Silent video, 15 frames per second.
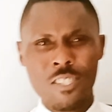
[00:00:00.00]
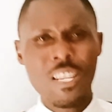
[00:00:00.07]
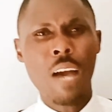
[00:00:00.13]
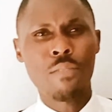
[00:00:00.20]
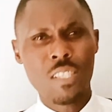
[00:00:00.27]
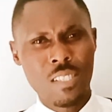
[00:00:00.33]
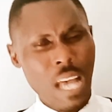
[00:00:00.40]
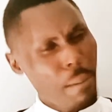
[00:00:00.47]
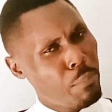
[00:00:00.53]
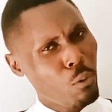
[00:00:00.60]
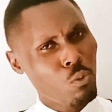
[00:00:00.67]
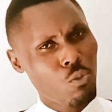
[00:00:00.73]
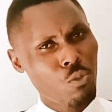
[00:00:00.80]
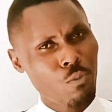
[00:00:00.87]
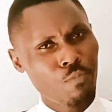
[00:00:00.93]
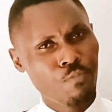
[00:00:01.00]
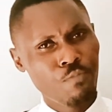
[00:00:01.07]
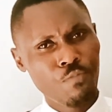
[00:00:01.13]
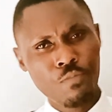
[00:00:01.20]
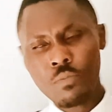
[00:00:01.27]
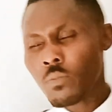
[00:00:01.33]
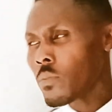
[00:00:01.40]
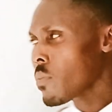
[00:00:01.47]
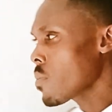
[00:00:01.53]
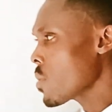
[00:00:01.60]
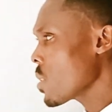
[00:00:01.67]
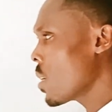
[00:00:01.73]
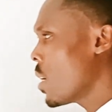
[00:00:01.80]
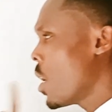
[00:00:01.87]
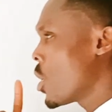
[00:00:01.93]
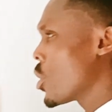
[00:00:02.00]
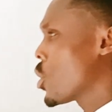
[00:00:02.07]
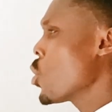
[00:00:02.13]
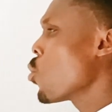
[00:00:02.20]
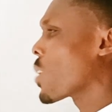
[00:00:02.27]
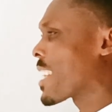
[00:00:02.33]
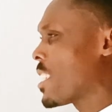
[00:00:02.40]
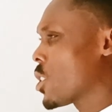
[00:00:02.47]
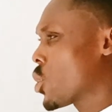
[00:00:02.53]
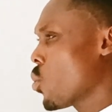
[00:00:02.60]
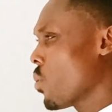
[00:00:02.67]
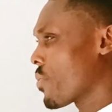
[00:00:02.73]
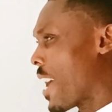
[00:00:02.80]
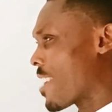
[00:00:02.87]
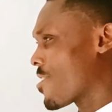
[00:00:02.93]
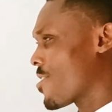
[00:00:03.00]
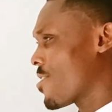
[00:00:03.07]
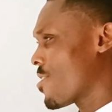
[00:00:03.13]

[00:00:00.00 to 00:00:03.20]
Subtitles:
Now, let's have examples. You can do